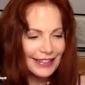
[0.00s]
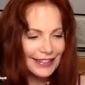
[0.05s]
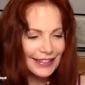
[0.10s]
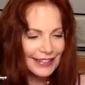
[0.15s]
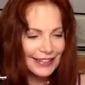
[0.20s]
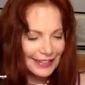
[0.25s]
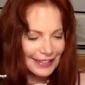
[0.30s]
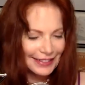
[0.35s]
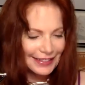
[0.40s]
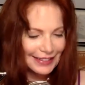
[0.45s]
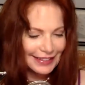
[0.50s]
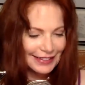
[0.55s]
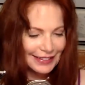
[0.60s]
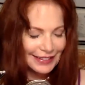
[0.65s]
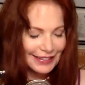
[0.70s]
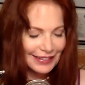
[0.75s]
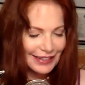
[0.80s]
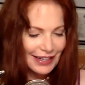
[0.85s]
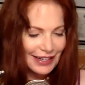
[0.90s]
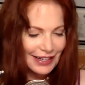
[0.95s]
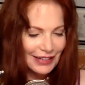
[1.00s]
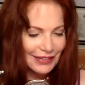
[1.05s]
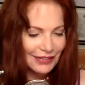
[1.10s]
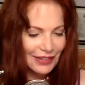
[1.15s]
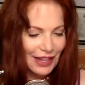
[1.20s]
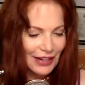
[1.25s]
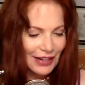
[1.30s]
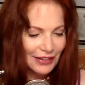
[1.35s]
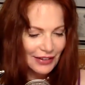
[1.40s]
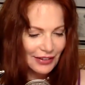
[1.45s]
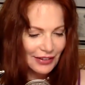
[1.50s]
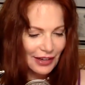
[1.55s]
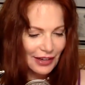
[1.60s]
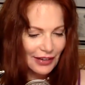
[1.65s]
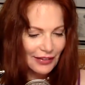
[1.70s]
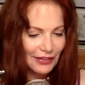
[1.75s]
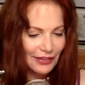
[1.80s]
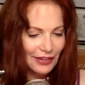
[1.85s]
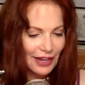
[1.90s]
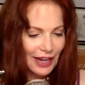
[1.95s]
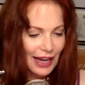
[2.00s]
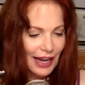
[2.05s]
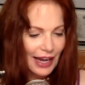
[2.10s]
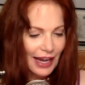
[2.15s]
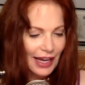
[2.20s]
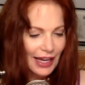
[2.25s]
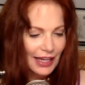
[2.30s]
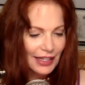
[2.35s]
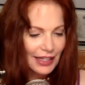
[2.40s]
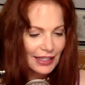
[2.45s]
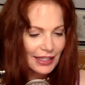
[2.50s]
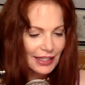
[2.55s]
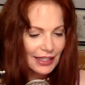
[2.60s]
know. No. Flat Earth. Okay, flat